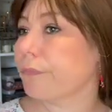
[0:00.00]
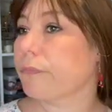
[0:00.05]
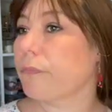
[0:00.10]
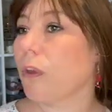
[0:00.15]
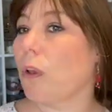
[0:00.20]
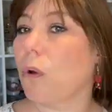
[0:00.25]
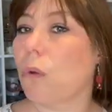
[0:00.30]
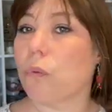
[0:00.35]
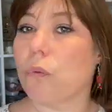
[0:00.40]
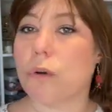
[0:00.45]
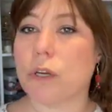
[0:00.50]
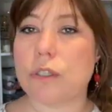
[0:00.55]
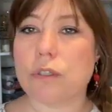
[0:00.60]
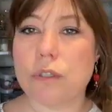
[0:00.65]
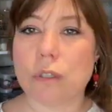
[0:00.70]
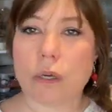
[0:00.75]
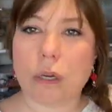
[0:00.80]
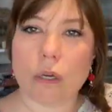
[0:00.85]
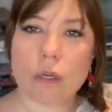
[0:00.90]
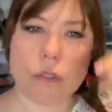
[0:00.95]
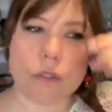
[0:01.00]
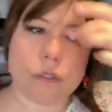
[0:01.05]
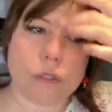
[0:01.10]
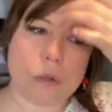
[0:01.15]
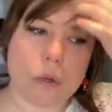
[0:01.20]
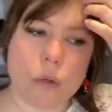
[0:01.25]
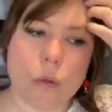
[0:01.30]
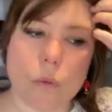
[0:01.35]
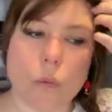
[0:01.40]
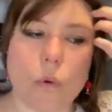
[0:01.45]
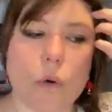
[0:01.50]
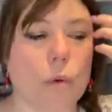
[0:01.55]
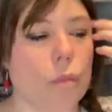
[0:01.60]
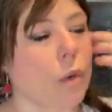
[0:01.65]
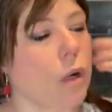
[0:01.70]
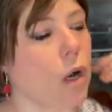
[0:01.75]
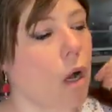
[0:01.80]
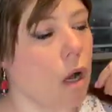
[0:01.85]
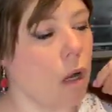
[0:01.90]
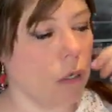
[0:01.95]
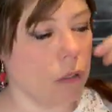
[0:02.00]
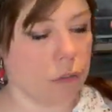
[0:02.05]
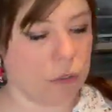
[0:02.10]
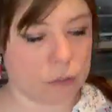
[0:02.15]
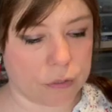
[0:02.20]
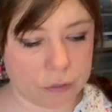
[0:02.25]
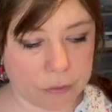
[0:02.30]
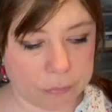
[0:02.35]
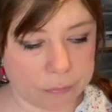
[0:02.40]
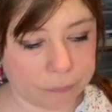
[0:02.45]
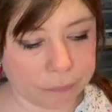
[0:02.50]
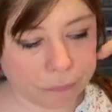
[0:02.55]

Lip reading: rust colors, all warm colors,